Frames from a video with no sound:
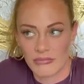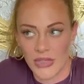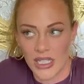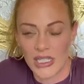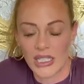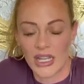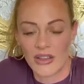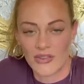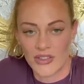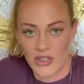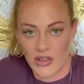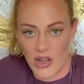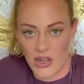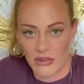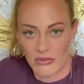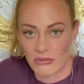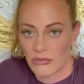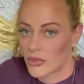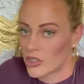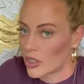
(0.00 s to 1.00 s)
Life is long,
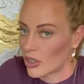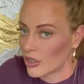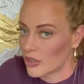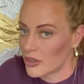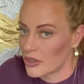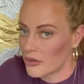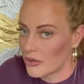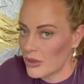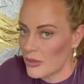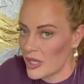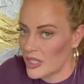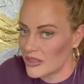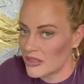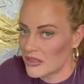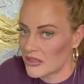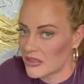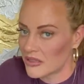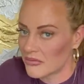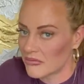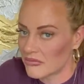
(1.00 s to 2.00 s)
longer than three
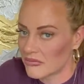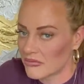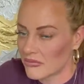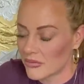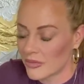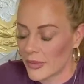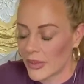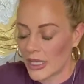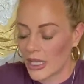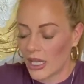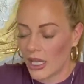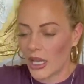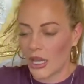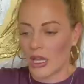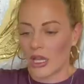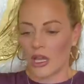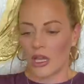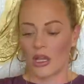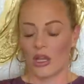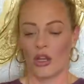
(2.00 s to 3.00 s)
months.
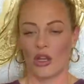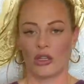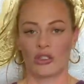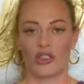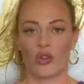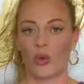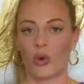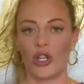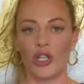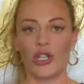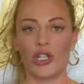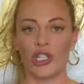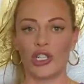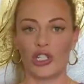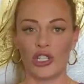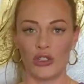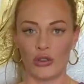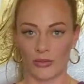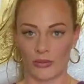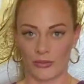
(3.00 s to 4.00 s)
So what are you gonna
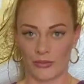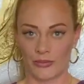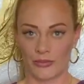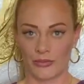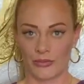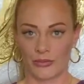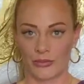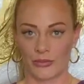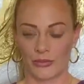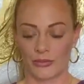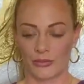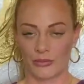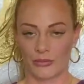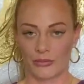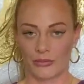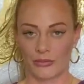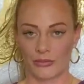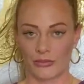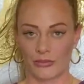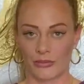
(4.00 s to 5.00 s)
do?
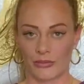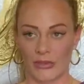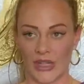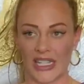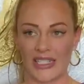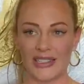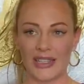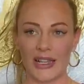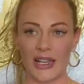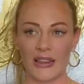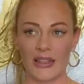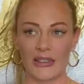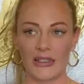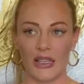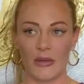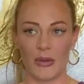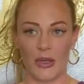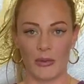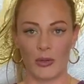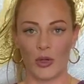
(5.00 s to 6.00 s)
It's like how they say
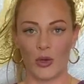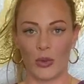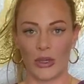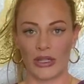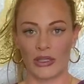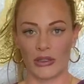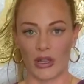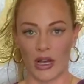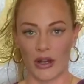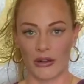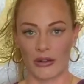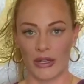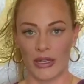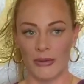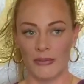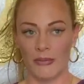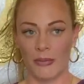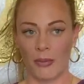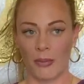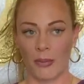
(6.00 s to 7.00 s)
people who win the
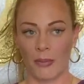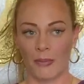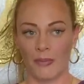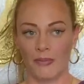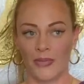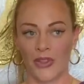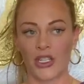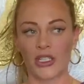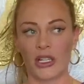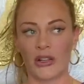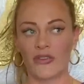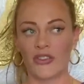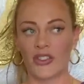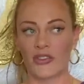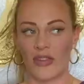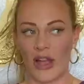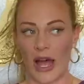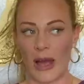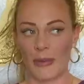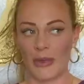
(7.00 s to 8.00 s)
lottery, their levels of
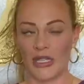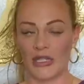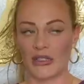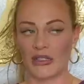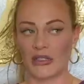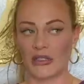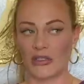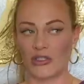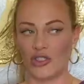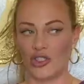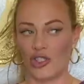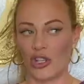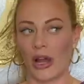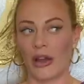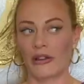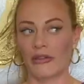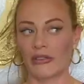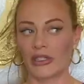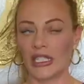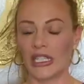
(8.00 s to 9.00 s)
happiness
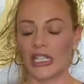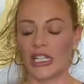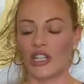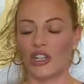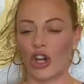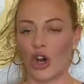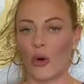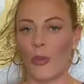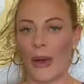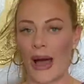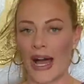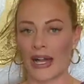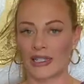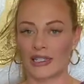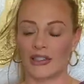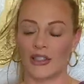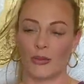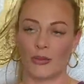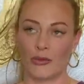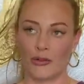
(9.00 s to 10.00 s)
generally go back to
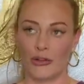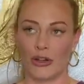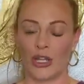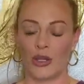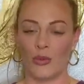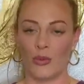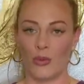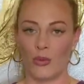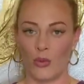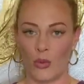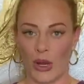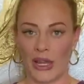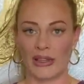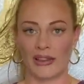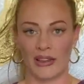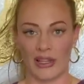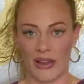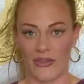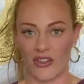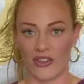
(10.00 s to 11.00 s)
their pre-win
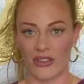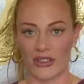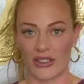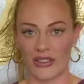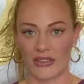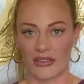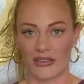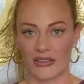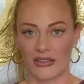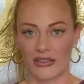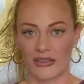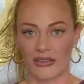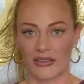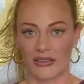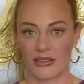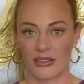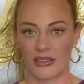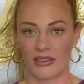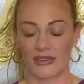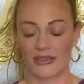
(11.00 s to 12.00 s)
levels.
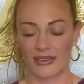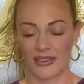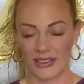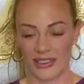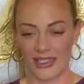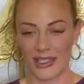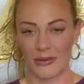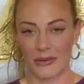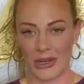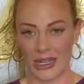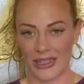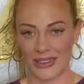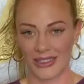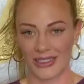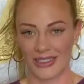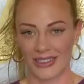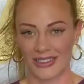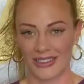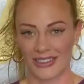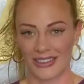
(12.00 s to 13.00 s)
Isn't that wild?
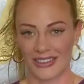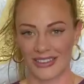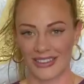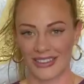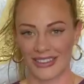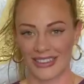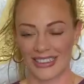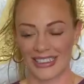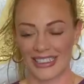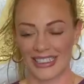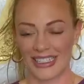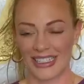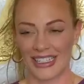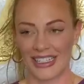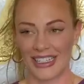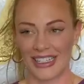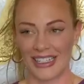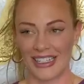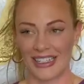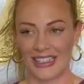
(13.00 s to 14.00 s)

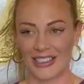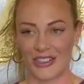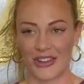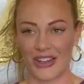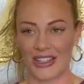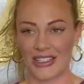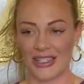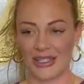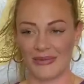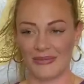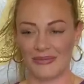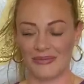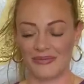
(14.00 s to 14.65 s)
It's crazy.